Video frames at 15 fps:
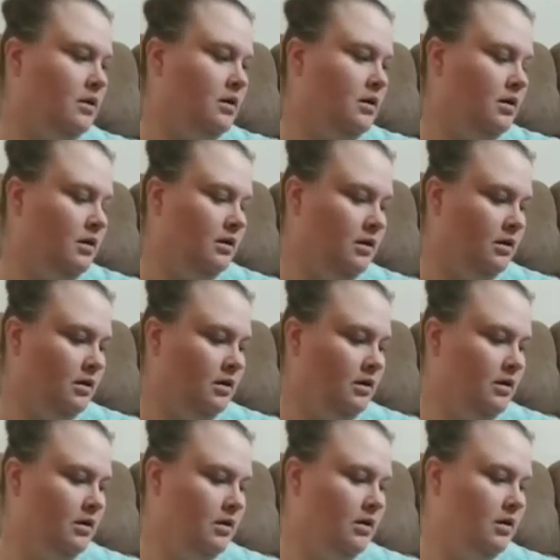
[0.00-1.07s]

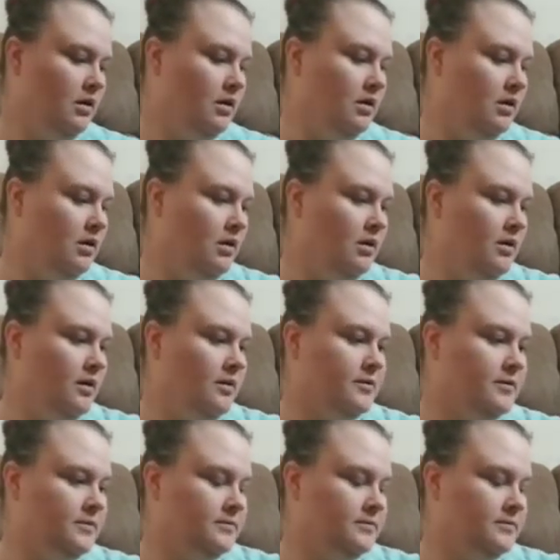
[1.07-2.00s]
No one is speaking in this clip.